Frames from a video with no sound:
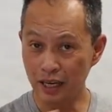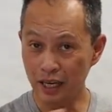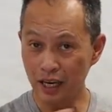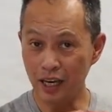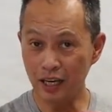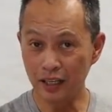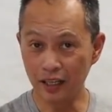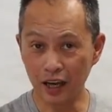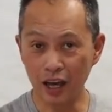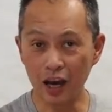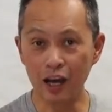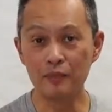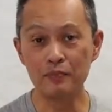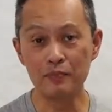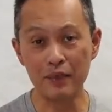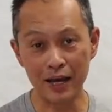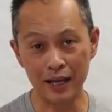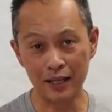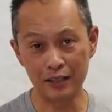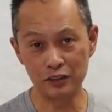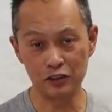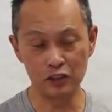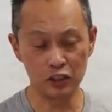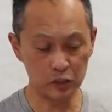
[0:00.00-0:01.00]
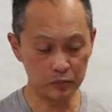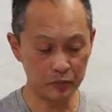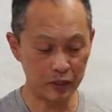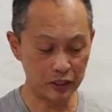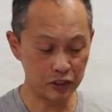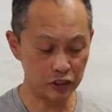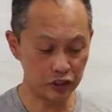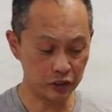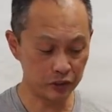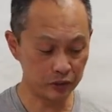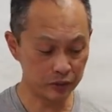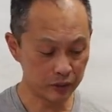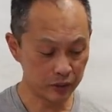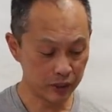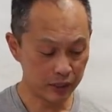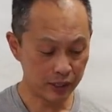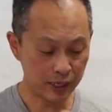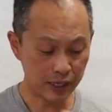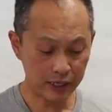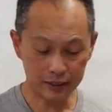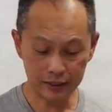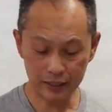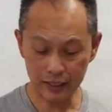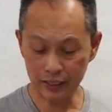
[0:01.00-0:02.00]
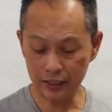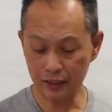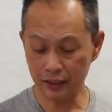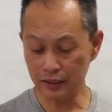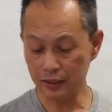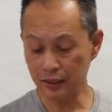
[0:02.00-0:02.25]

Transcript: an unbalanced suspension. I think